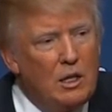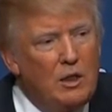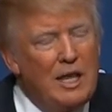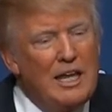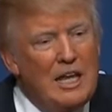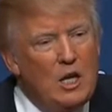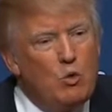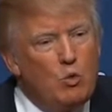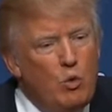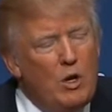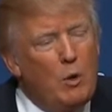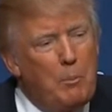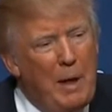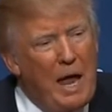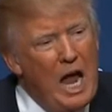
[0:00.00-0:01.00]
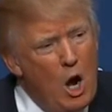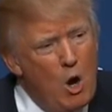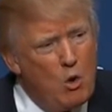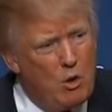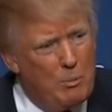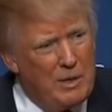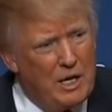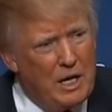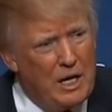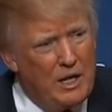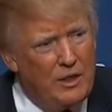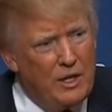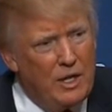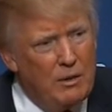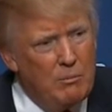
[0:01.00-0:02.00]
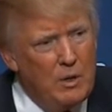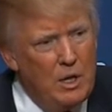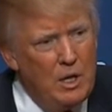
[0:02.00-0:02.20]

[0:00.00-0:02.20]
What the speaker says: They need real power behind them.